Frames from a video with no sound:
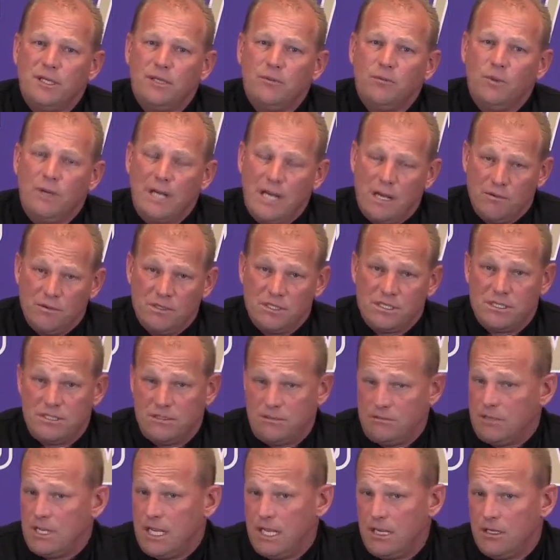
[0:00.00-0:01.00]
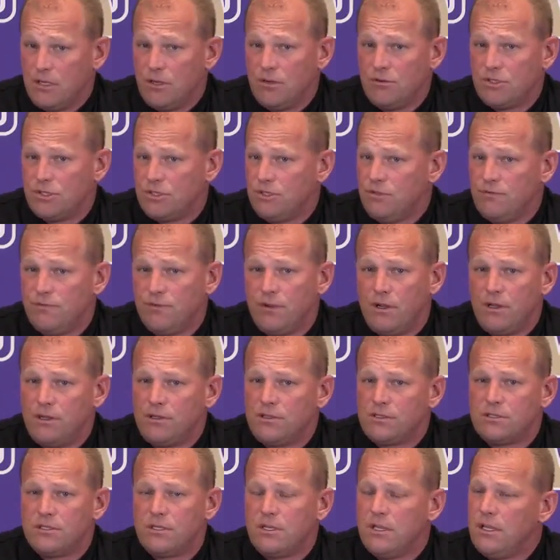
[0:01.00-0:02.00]
but when I was head coach Sioux
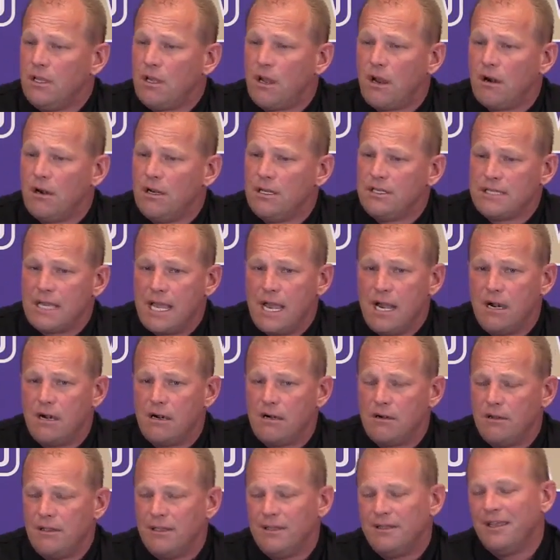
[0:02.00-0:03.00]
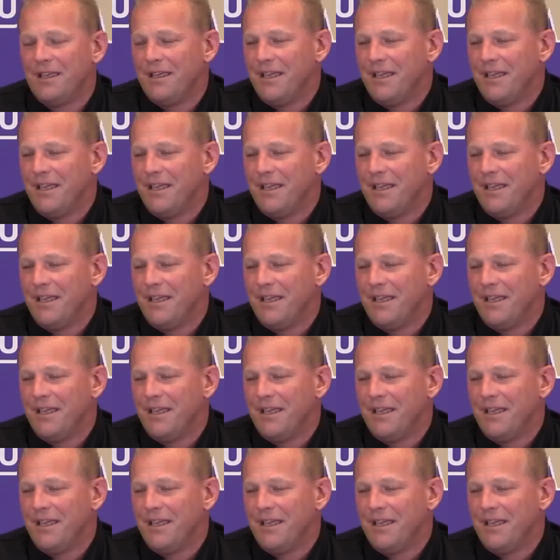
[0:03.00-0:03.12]
Falls, our entire,